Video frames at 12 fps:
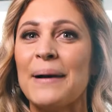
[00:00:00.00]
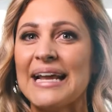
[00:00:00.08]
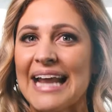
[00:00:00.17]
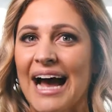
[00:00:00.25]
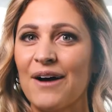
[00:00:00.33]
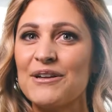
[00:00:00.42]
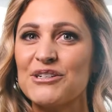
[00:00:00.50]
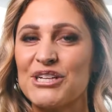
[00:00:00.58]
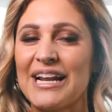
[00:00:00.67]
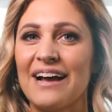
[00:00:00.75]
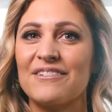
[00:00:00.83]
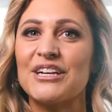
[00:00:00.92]
By now, you
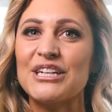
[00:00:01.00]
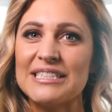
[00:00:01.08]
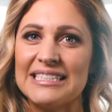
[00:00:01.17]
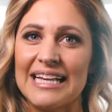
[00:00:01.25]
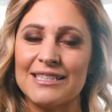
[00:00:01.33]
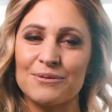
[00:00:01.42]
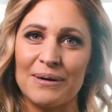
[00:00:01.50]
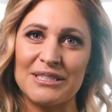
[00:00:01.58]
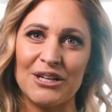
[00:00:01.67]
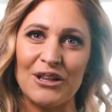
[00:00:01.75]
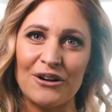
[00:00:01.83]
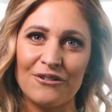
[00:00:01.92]
should have a good sense what
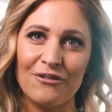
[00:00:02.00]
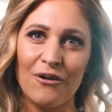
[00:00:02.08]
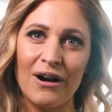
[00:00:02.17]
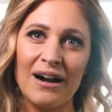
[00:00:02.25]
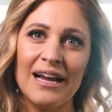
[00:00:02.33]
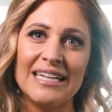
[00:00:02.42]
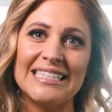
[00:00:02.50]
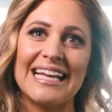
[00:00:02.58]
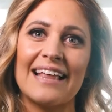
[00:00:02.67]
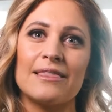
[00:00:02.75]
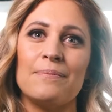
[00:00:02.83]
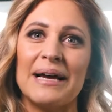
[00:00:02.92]
to look for to
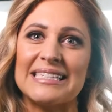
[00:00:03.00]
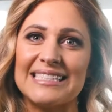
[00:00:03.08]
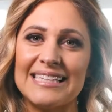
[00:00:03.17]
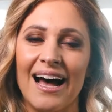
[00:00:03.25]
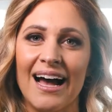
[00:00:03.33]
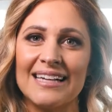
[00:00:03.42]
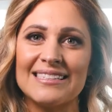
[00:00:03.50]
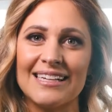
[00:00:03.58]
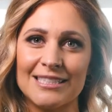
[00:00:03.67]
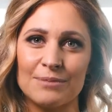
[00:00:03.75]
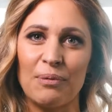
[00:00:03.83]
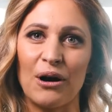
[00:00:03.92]
get the best size
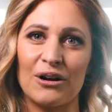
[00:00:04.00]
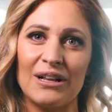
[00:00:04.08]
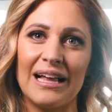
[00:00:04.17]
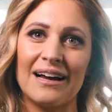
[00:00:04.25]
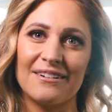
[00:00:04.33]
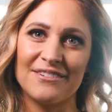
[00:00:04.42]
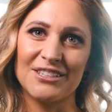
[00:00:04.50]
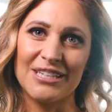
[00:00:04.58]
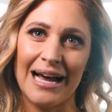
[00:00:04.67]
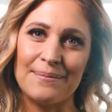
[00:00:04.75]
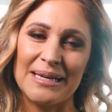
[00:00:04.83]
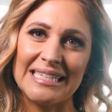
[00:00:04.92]
and sparkle out of your
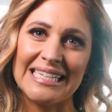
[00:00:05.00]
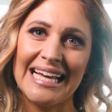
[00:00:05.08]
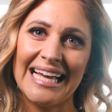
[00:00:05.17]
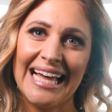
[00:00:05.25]
diamond.